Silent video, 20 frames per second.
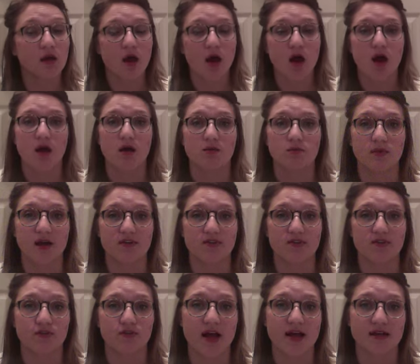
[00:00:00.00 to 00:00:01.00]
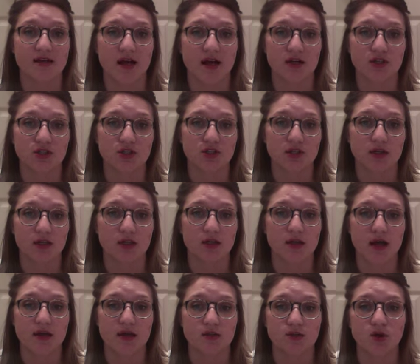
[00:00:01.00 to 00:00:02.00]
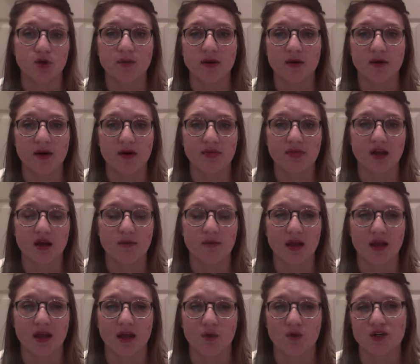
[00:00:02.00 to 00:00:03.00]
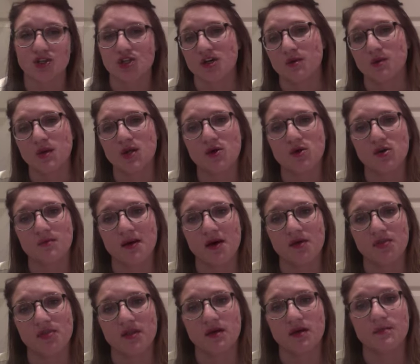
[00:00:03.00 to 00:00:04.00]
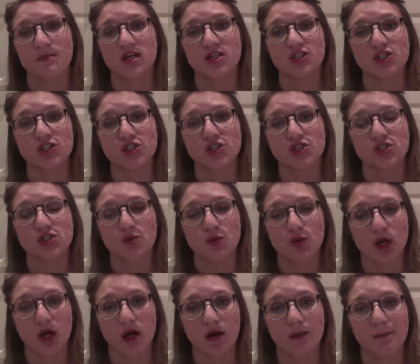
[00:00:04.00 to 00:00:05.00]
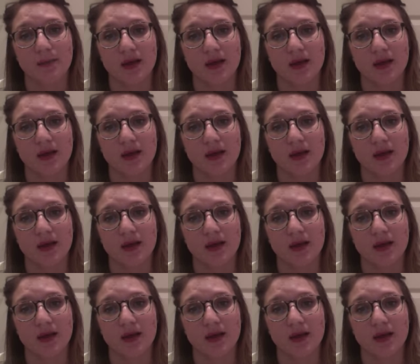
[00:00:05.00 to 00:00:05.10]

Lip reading: My friend actually kind of told me about them, and I wish I would have known about them sooner,